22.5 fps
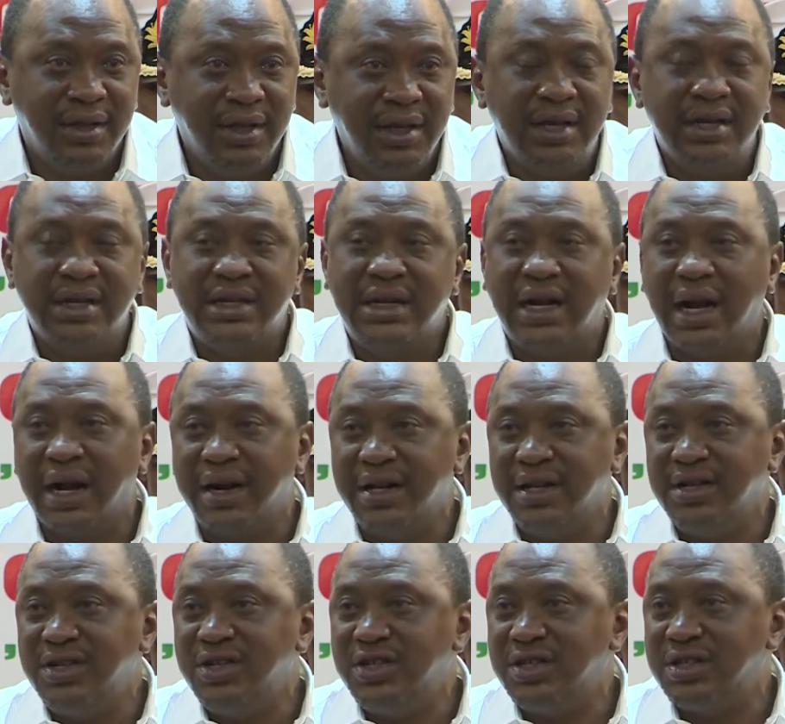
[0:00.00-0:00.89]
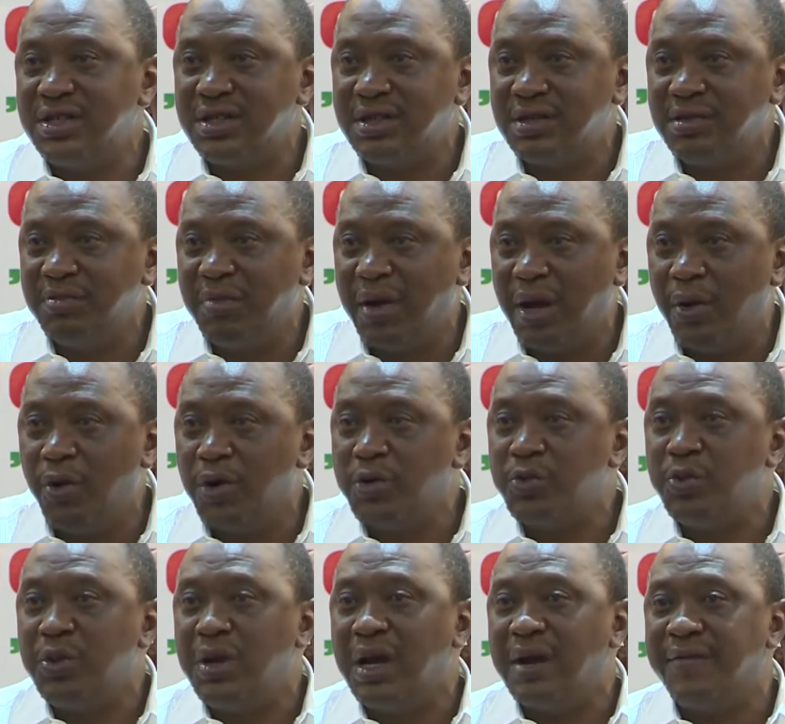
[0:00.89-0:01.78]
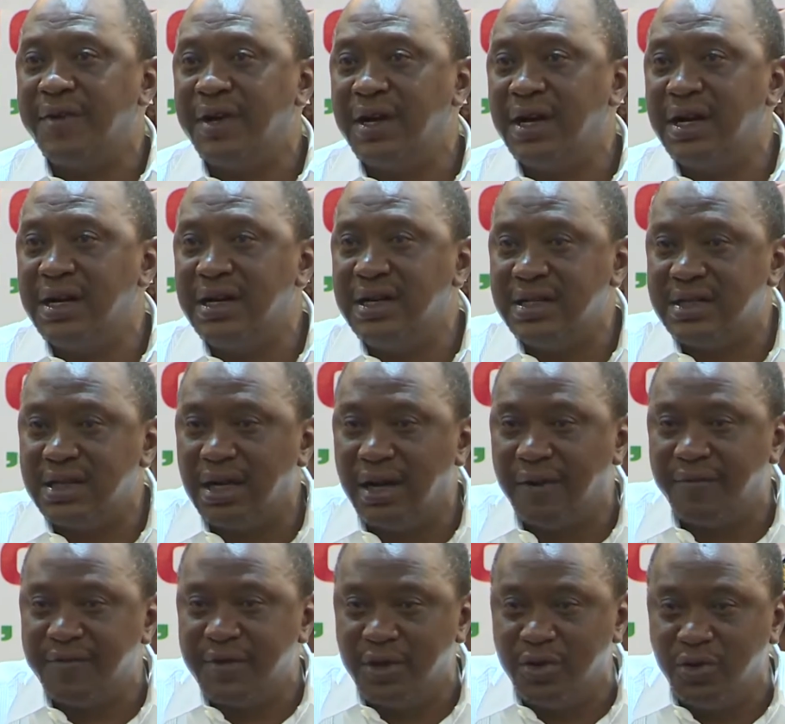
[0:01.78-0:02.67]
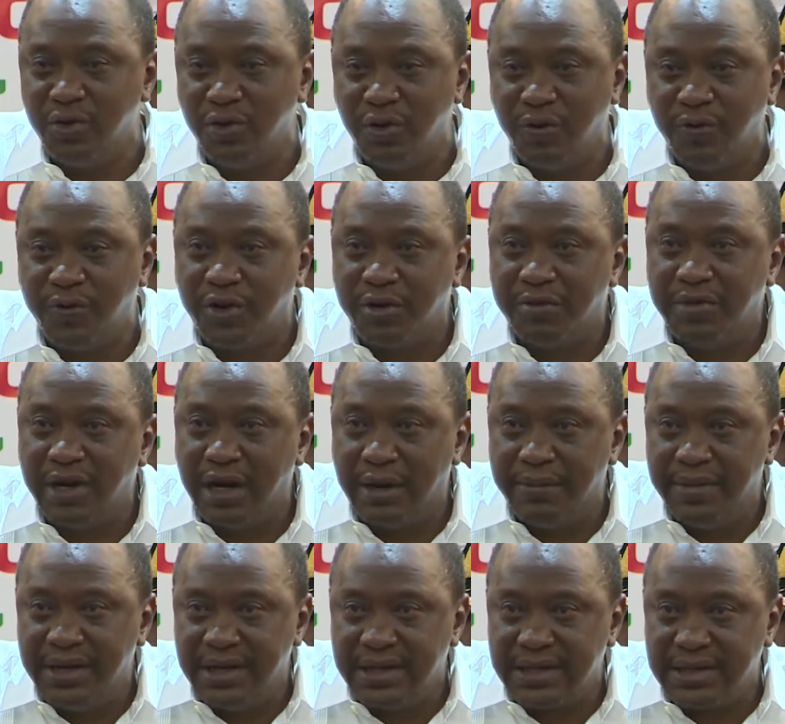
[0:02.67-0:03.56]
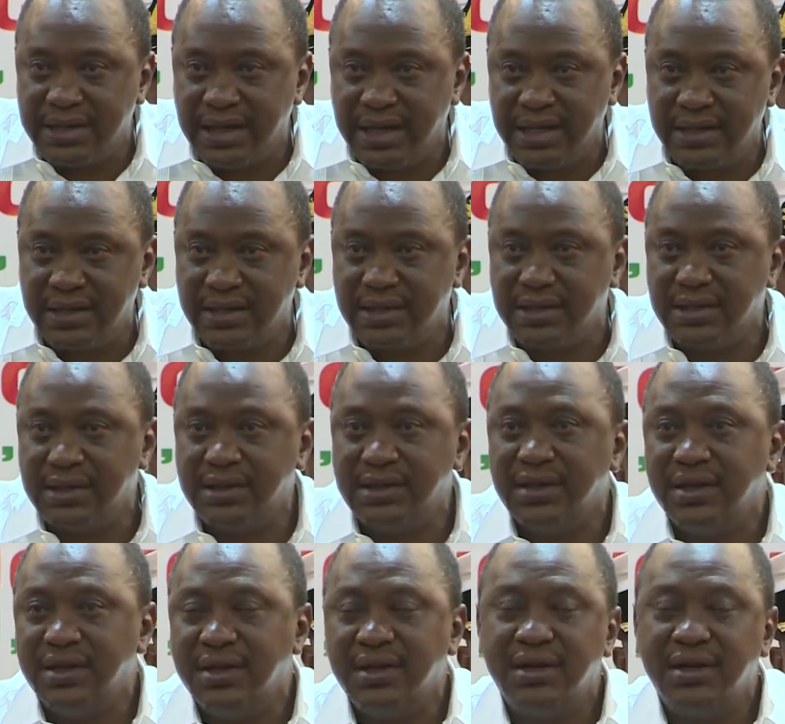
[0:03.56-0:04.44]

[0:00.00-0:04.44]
Encouraged by what we have heard this afternoon from our ministers,